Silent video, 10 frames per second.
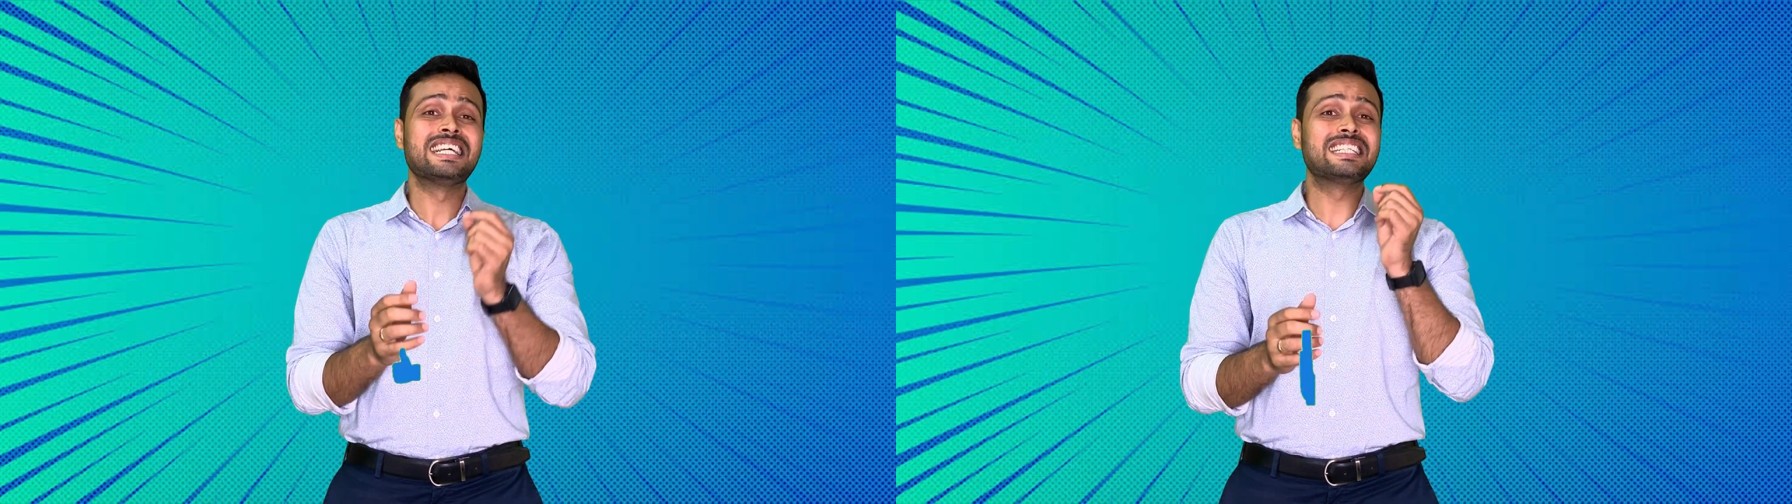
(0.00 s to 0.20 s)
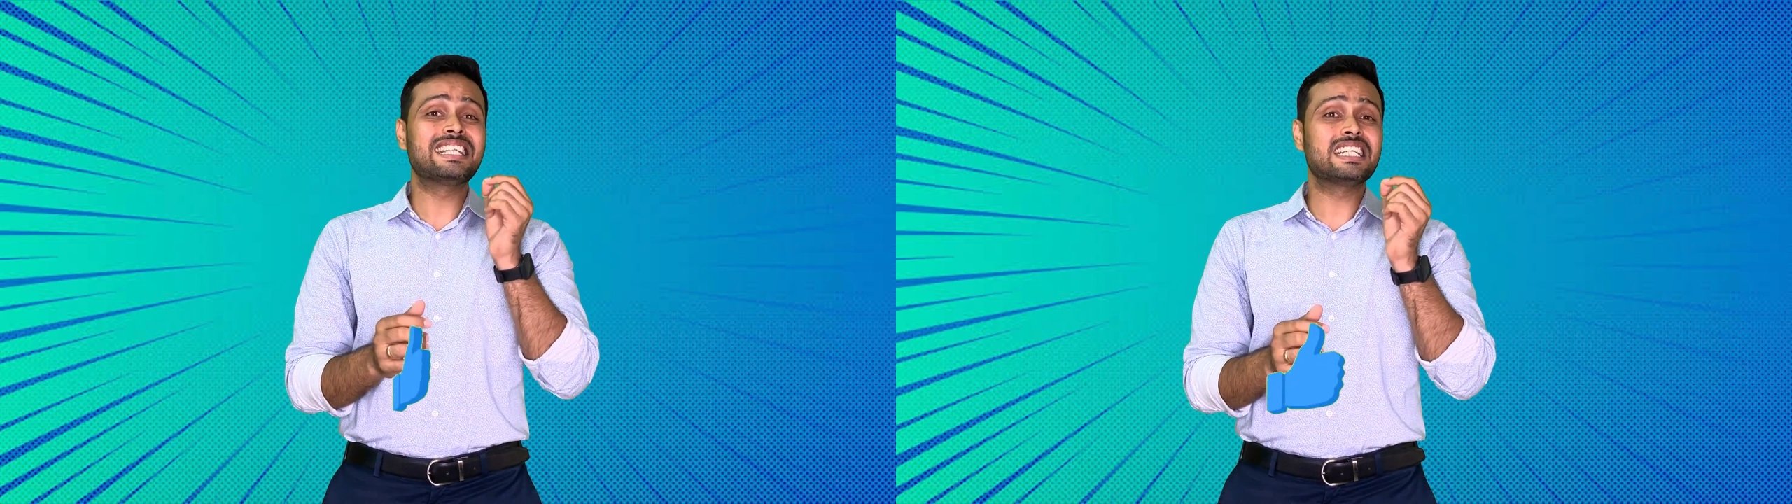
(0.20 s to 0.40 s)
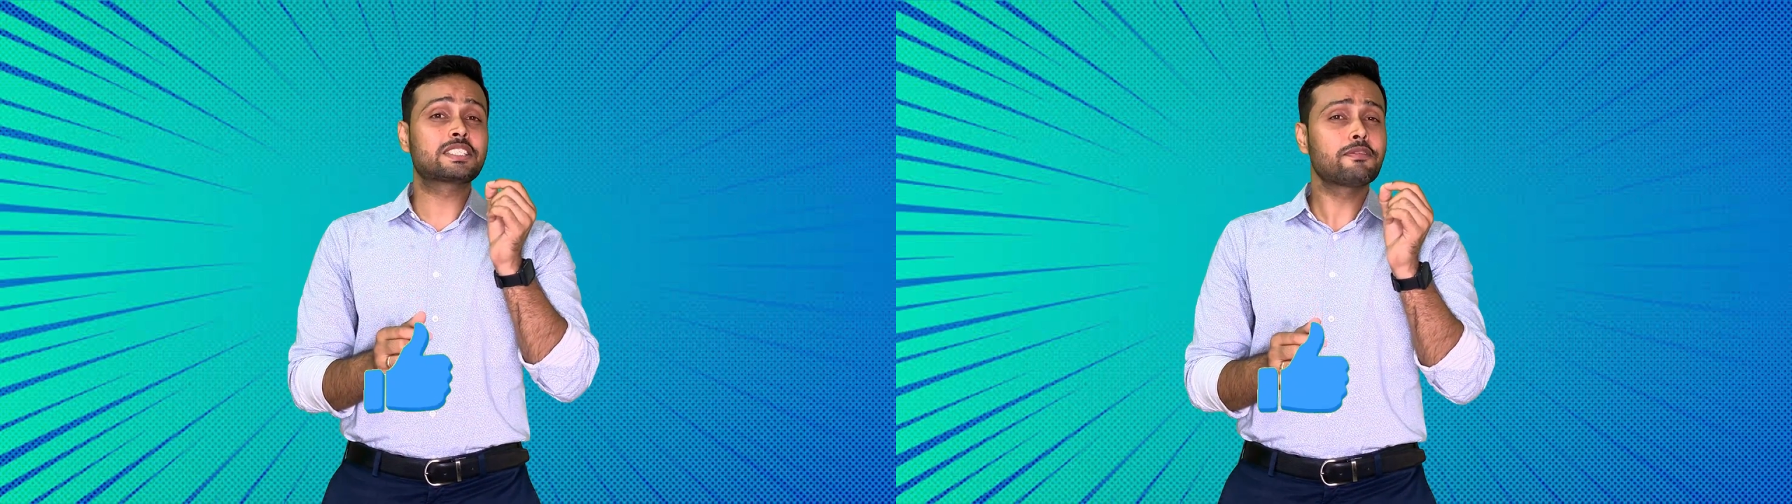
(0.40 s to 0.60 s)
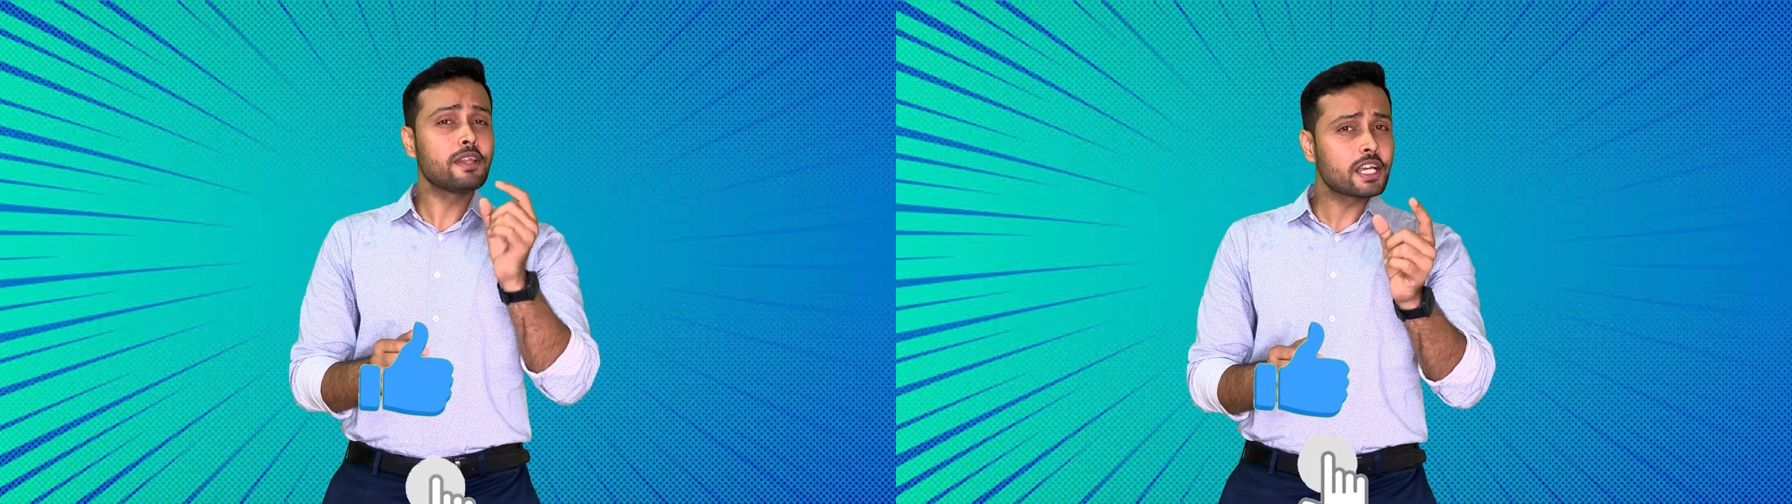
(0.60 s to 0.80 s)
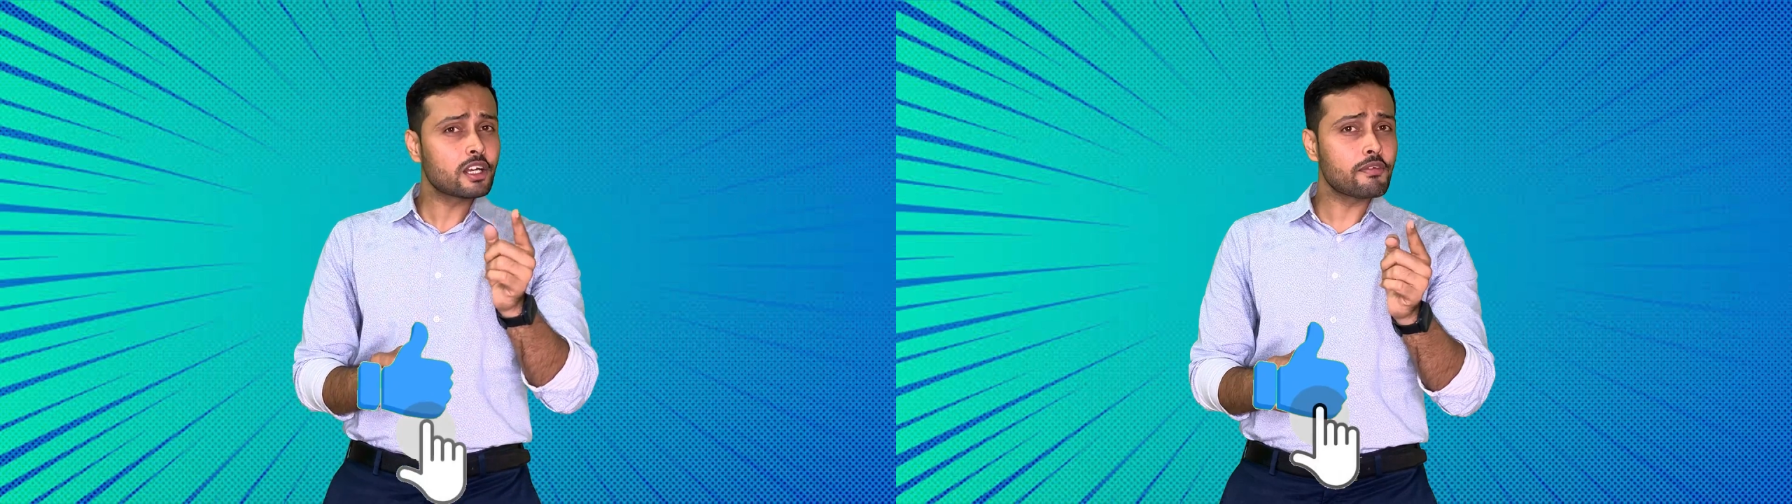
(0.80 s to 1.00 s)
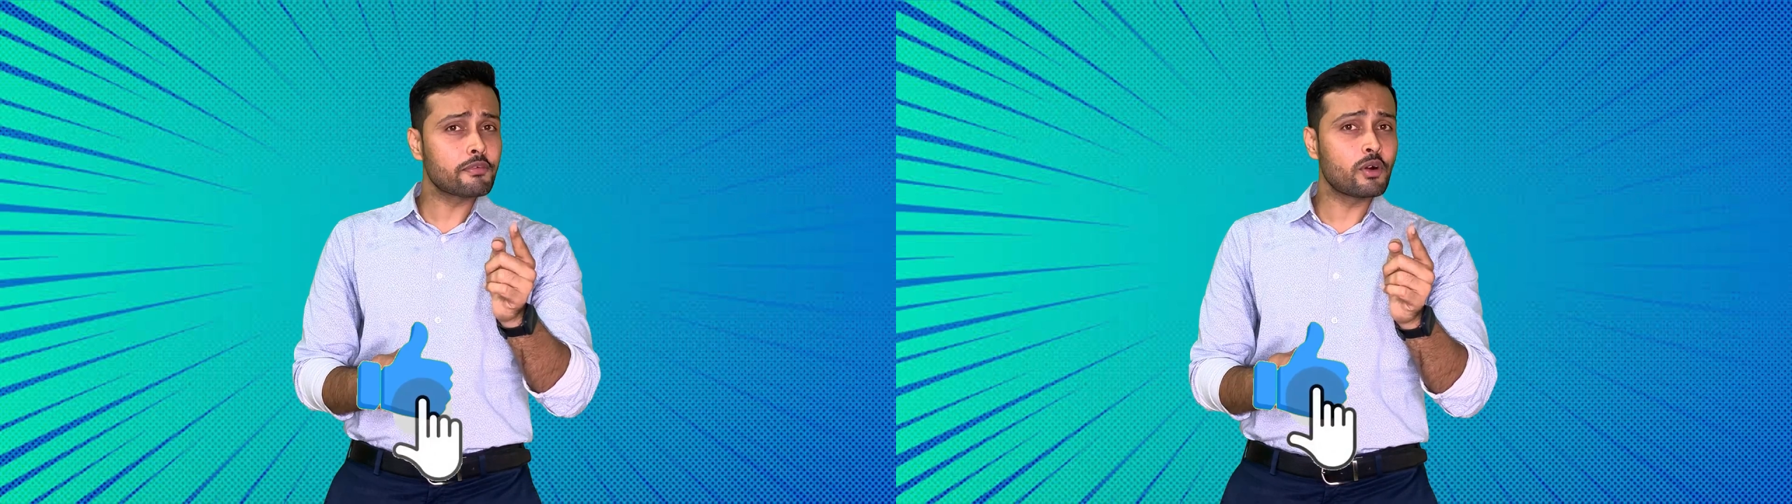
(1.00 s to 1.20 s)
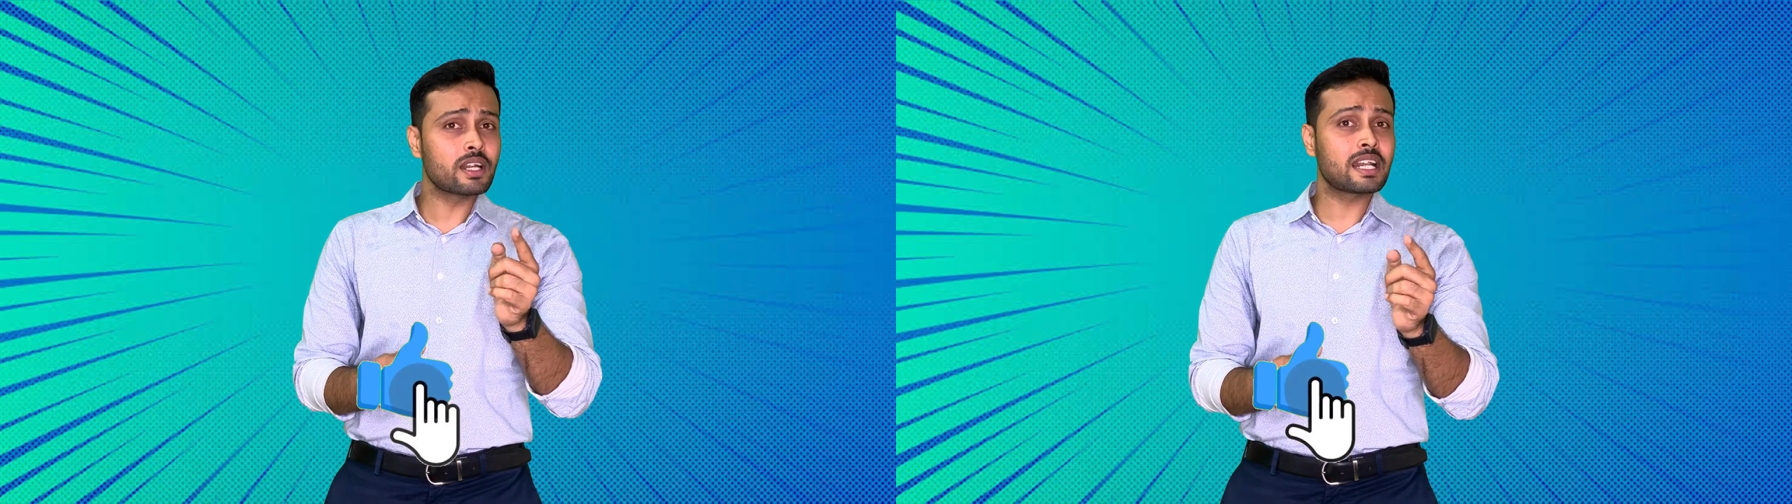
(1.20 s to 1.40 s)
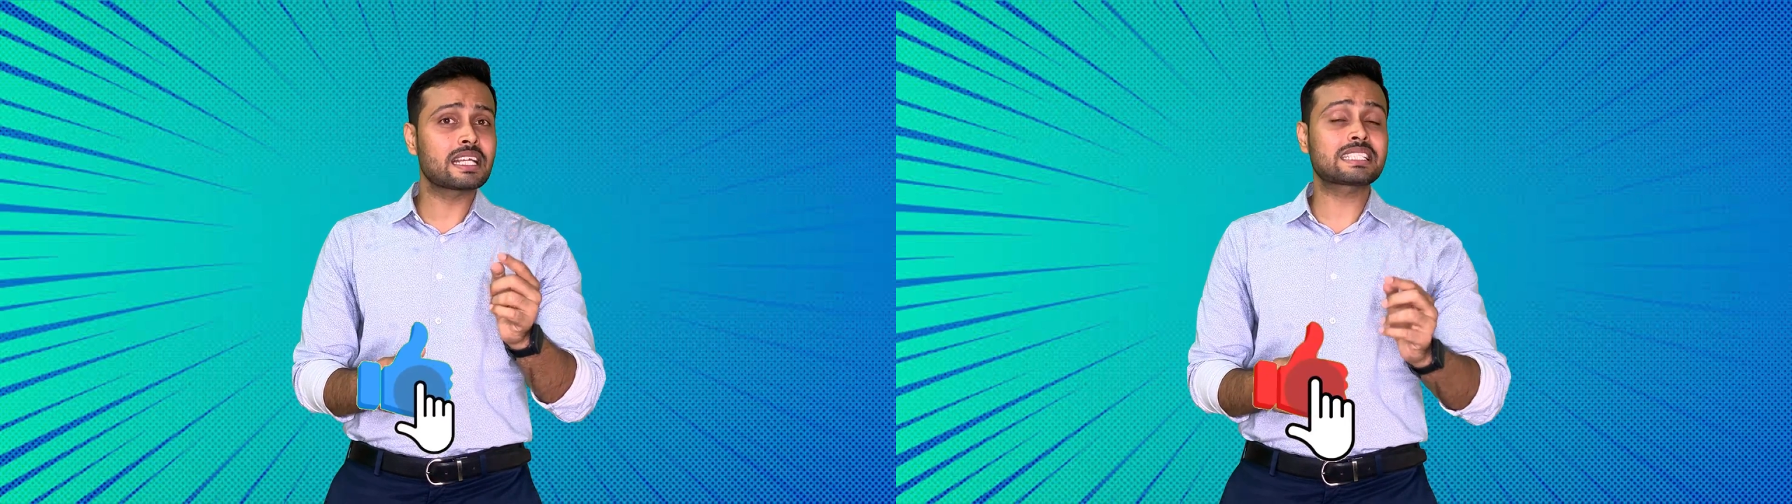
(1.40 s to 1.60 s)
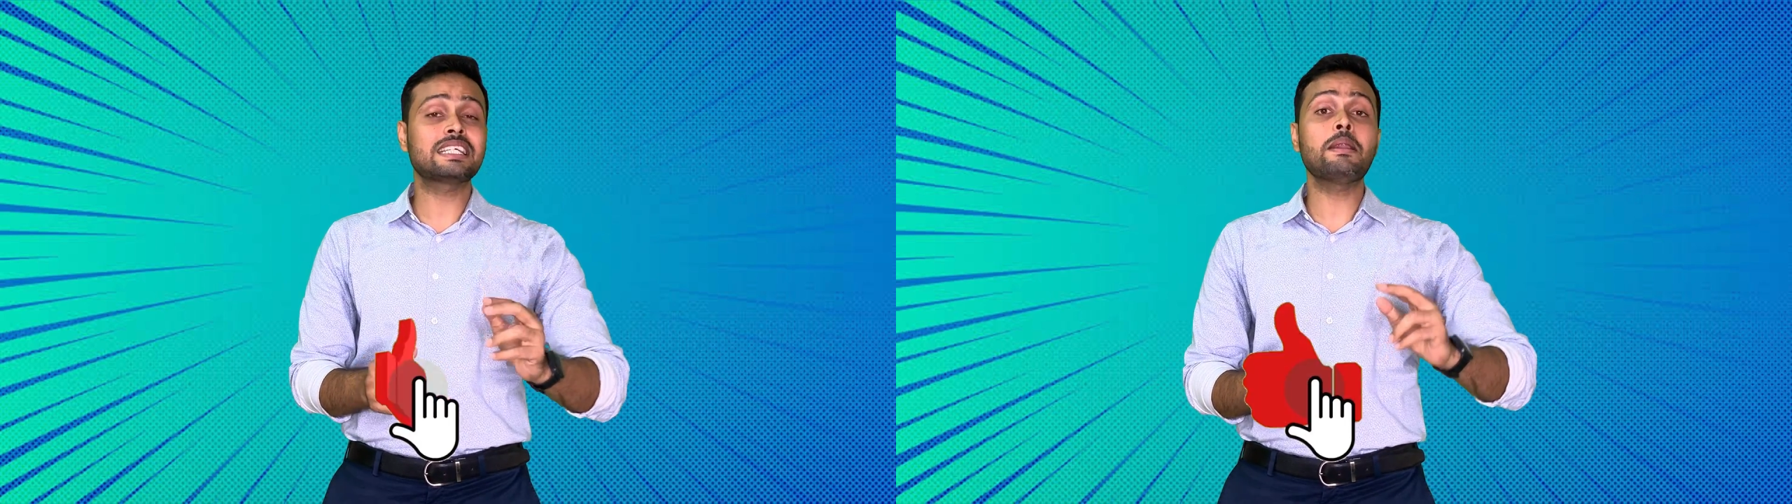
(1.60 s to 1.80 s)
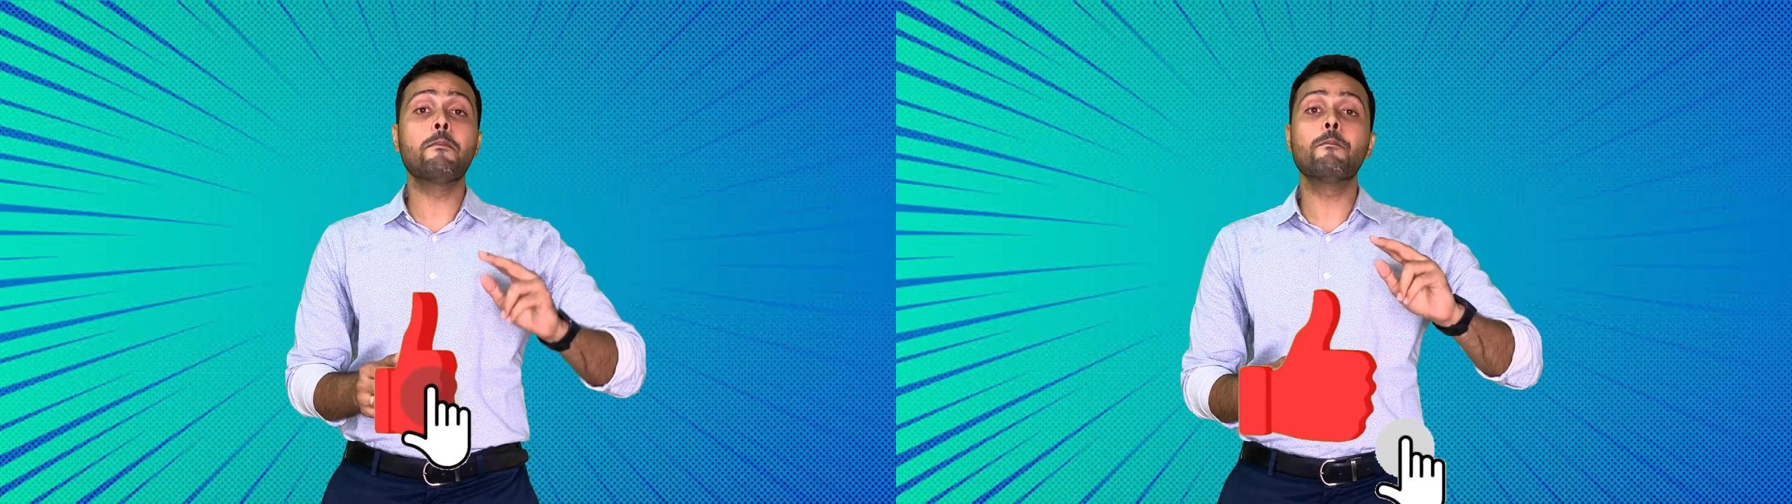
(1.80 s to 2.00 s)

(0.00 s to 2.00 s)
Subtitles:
there is flicker of contraction.